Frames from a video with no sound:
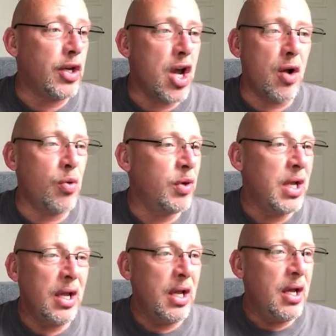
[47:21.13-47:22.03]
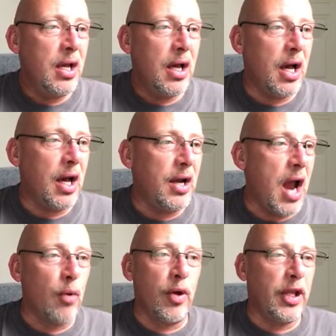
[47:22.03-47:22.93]
No, uh,
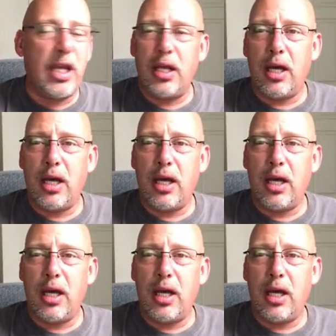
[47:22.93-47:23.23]
not really.